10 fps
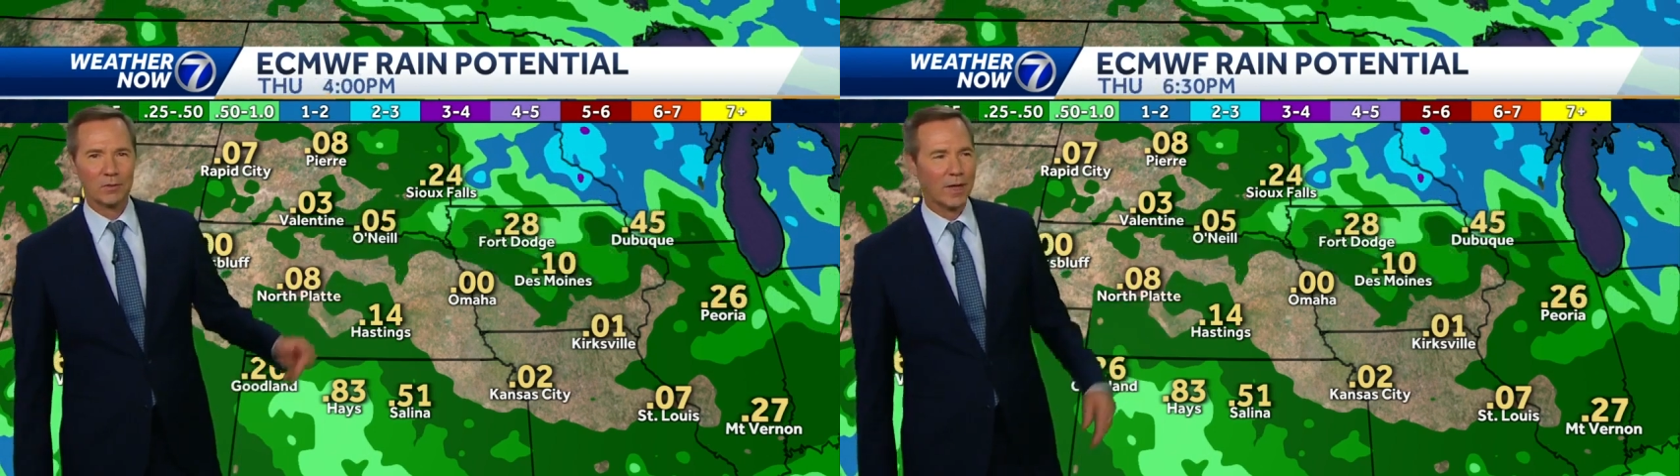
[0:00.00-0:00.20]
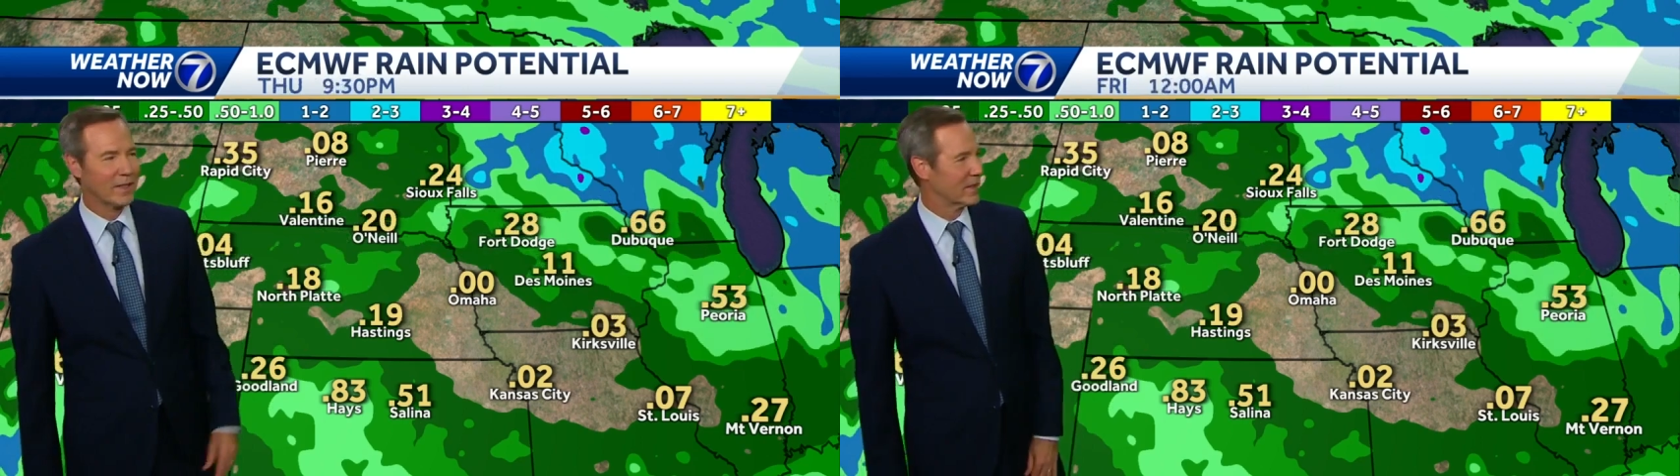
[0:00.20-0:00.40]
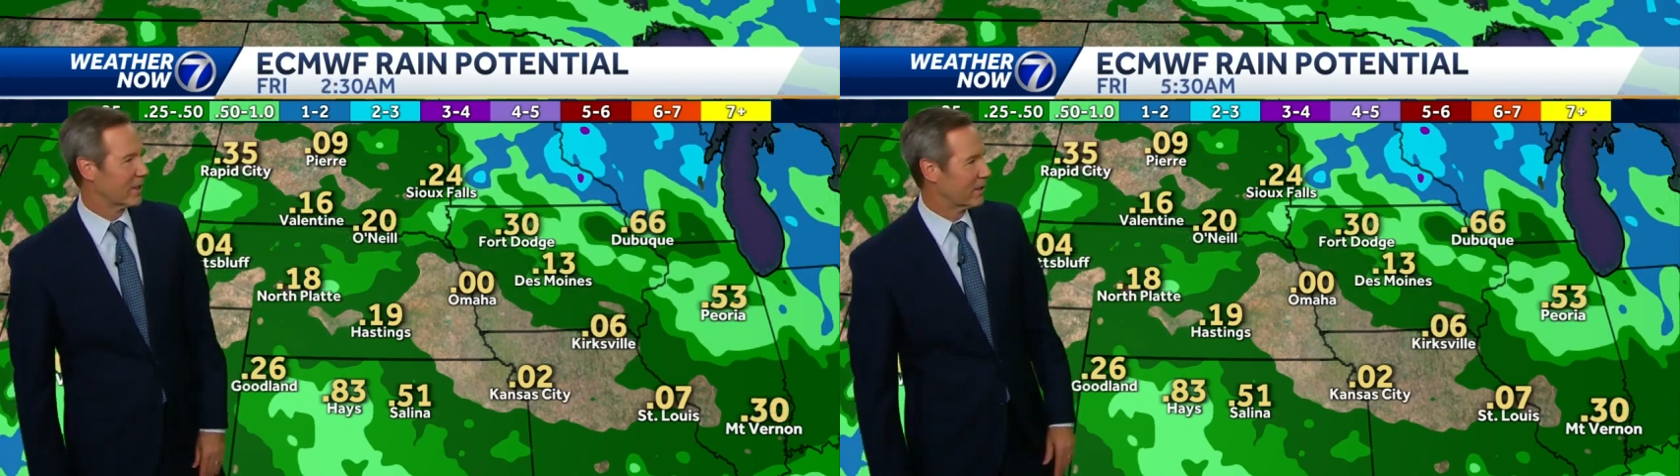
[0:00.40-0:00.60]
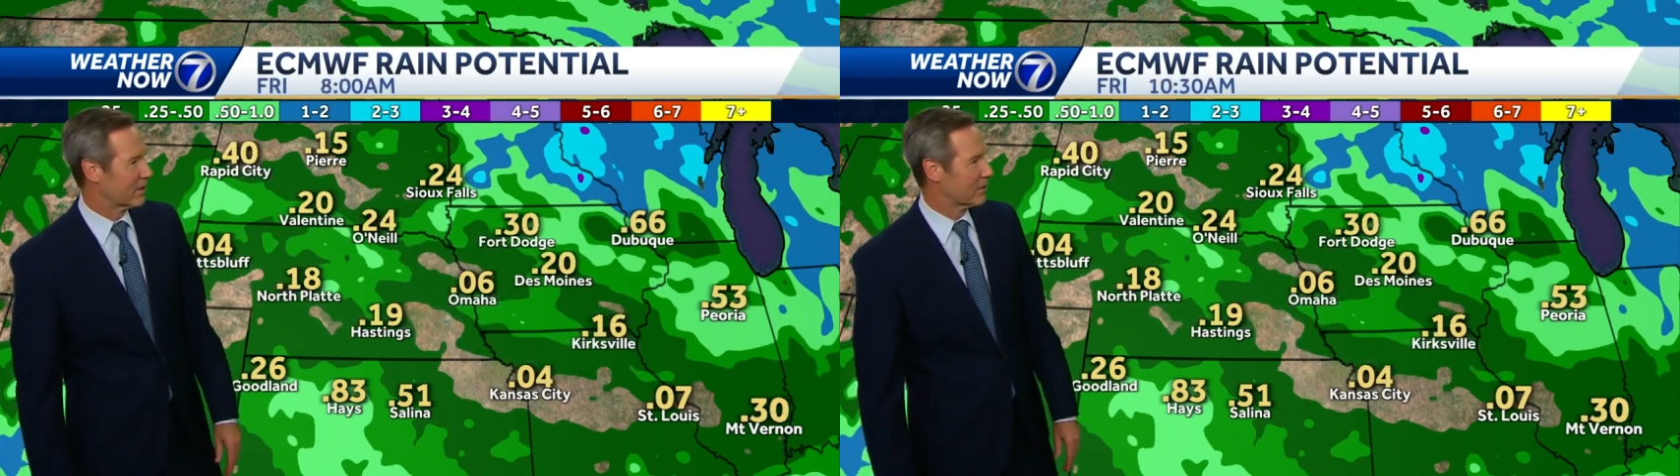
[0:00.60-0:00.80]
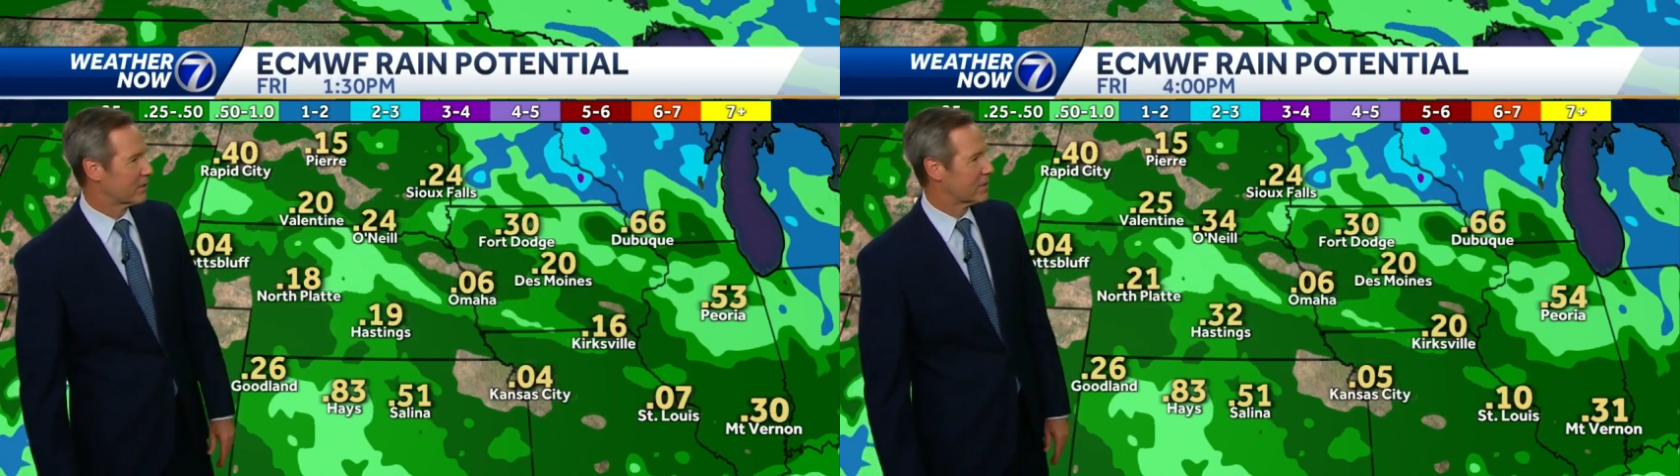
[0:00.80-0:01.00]
Wednesday,
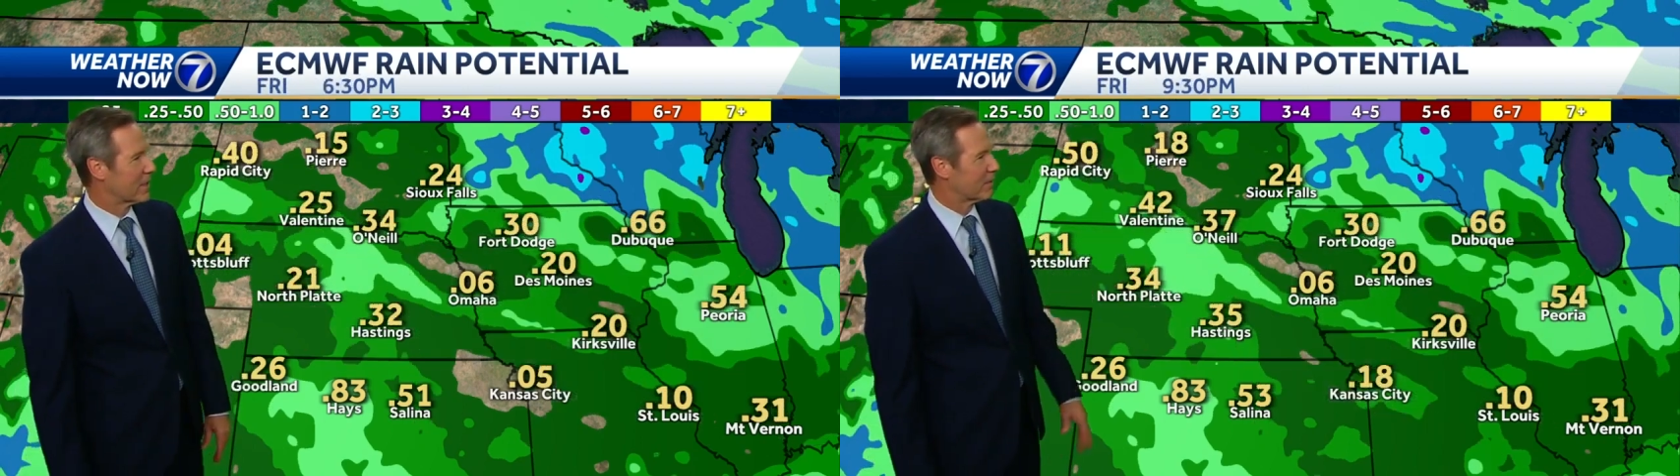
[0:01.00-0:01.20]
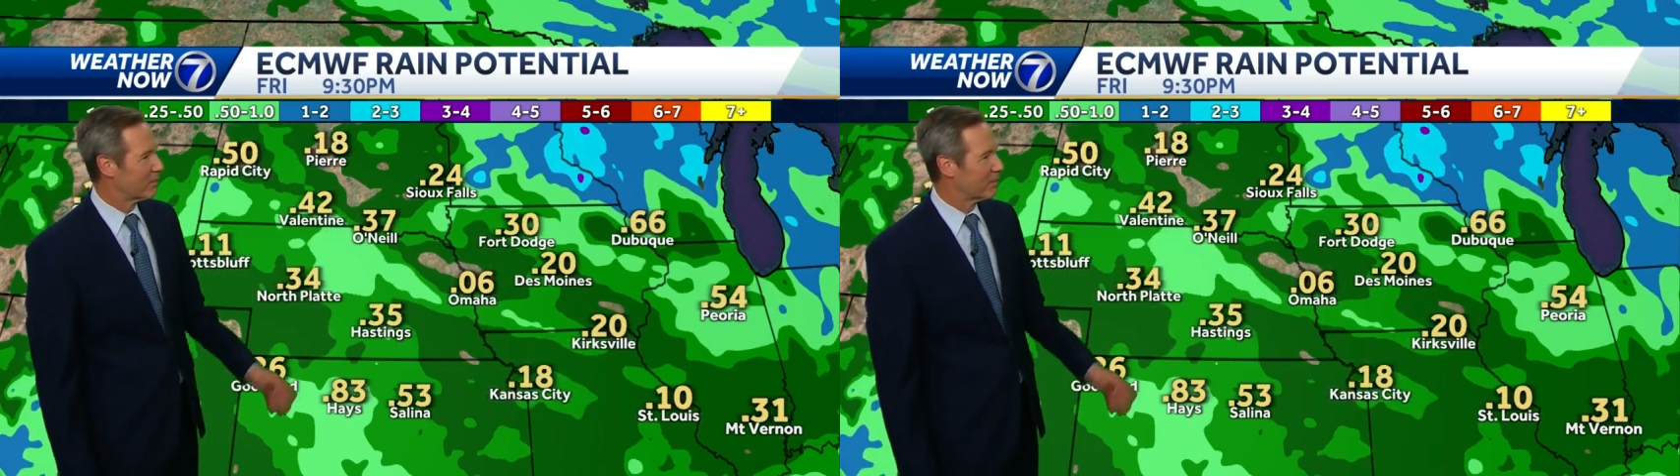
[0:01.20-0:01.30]
Thursday,